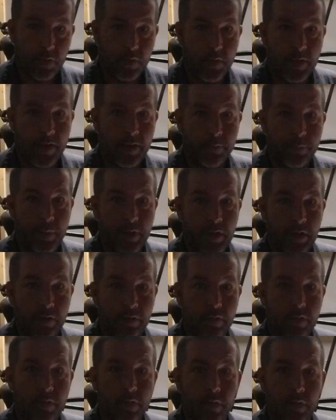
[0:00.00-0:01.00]
glass
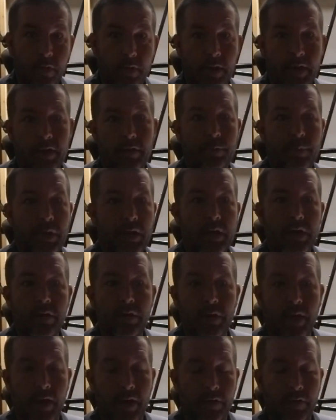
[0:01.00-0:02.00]
beads. The glass
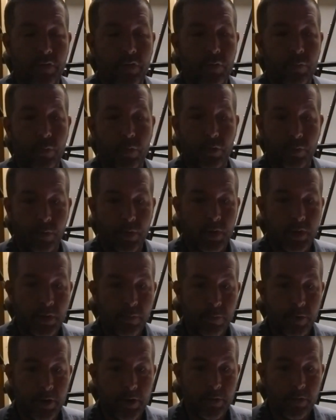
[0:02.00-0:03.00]
beads actually work really
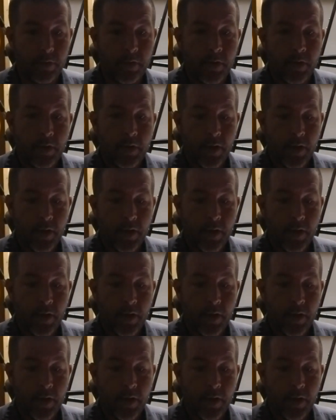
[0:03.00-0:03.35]
well.